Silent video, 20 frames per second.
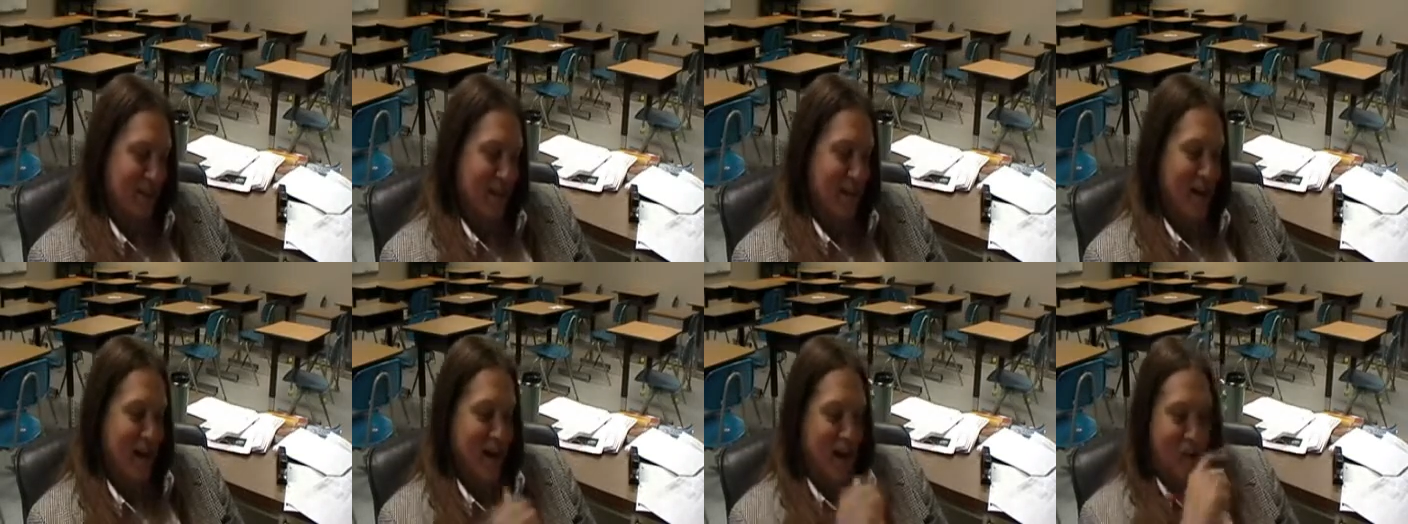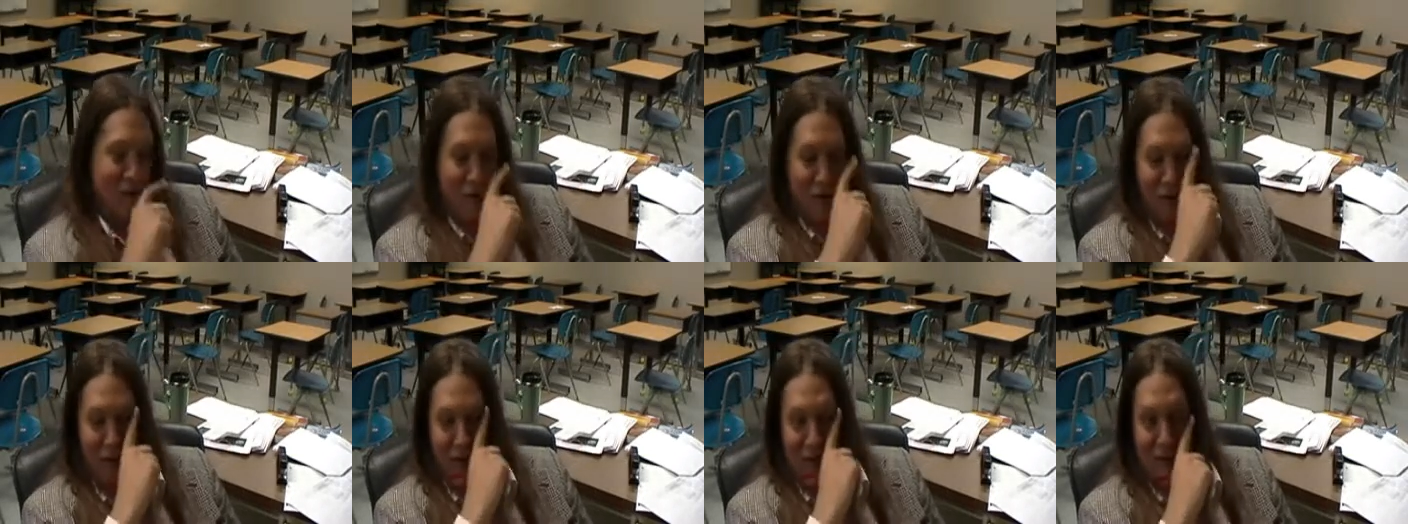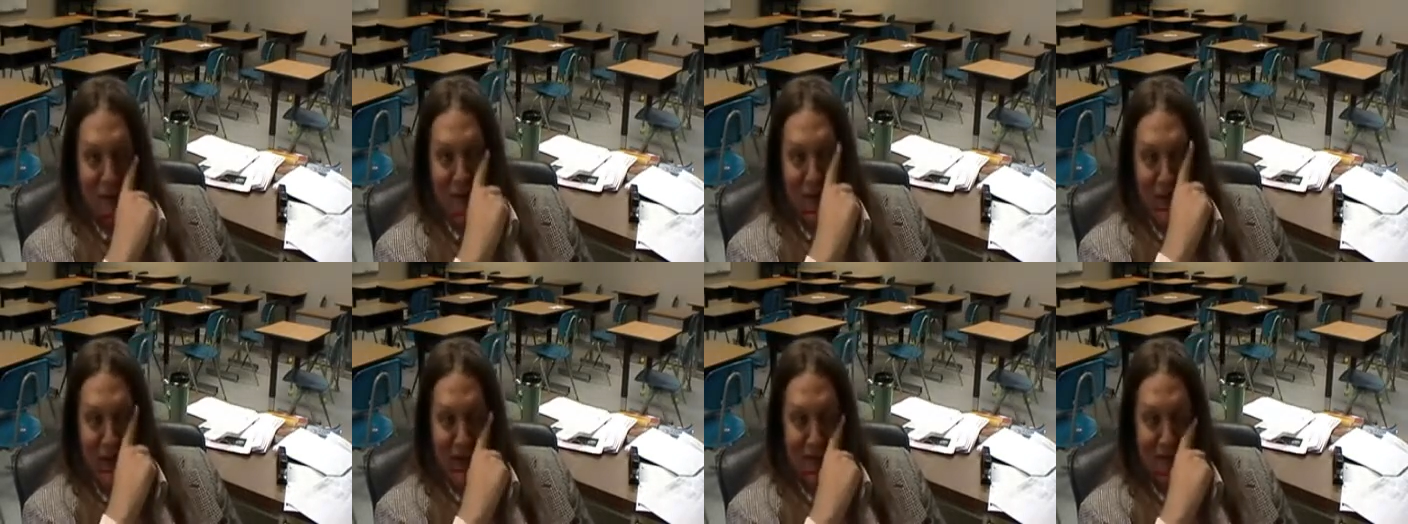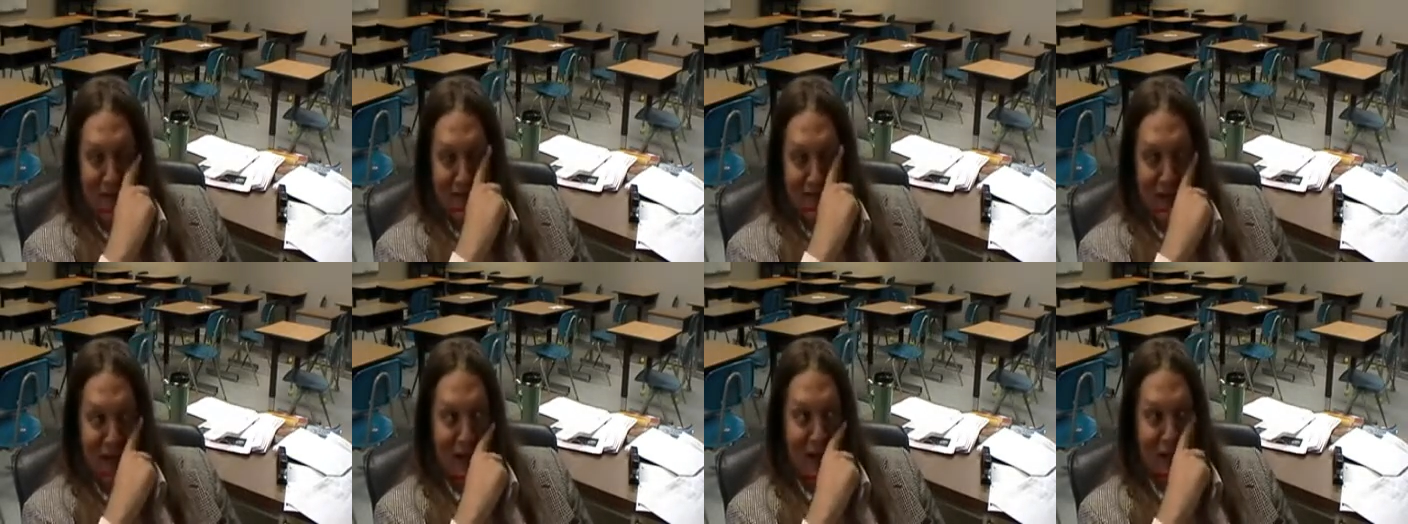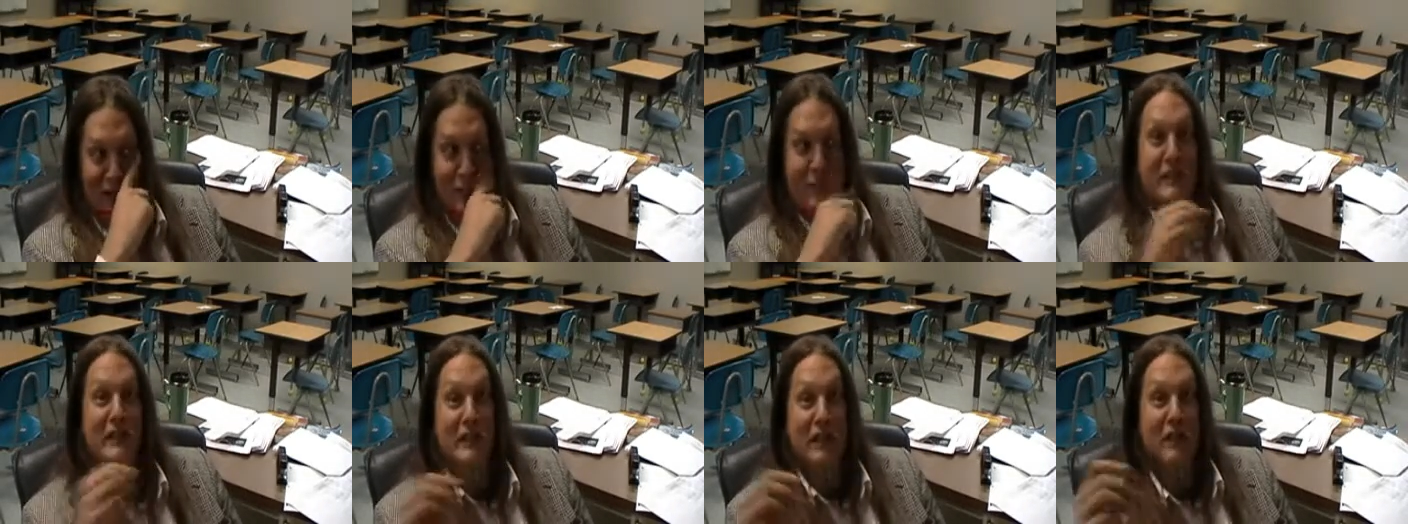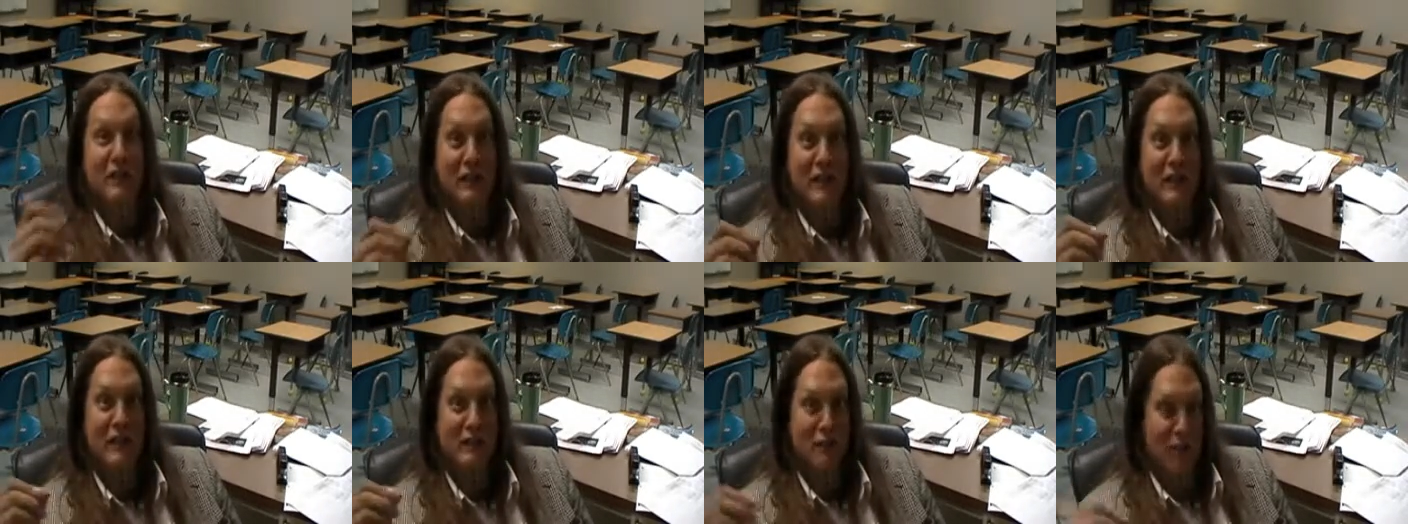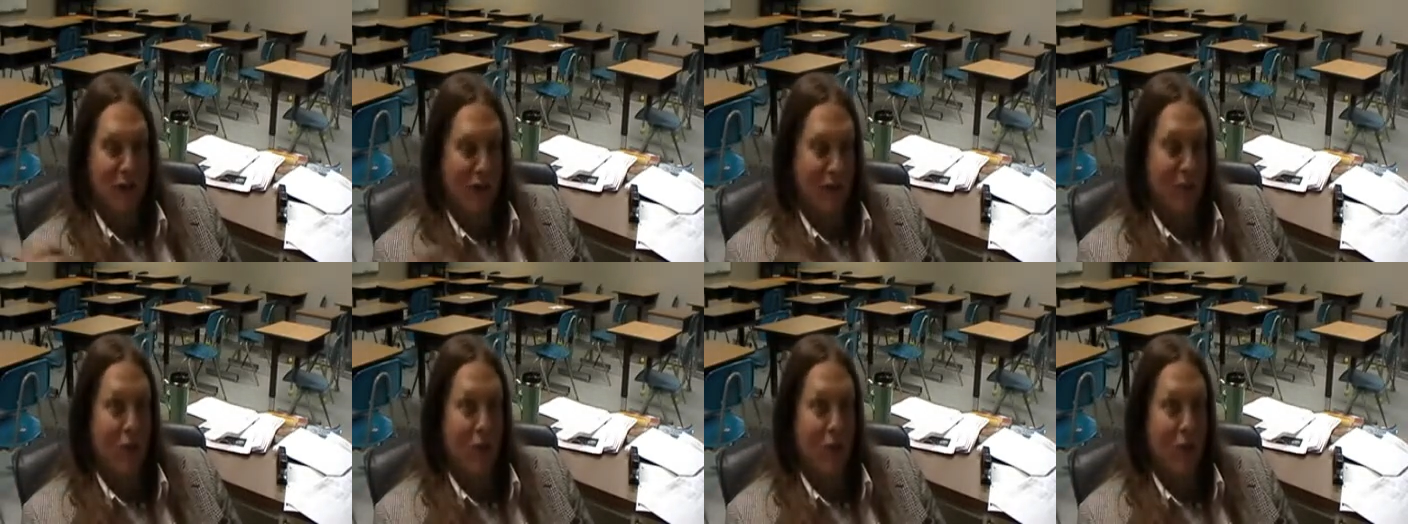higher order mathematics, specifics, right?